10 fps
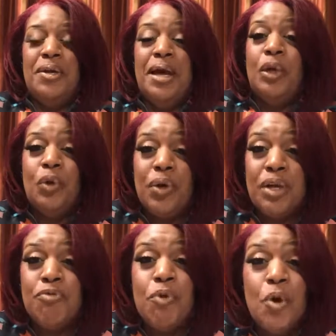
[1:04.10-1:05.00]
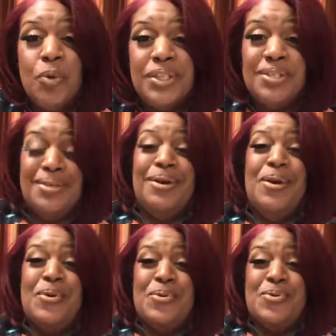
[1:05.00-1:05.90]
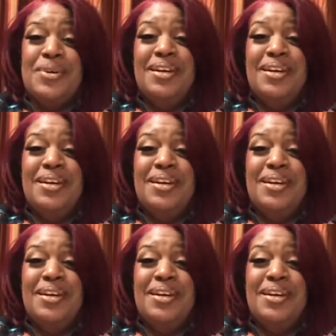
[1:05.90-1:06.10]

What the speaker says: not looking forward to the cold,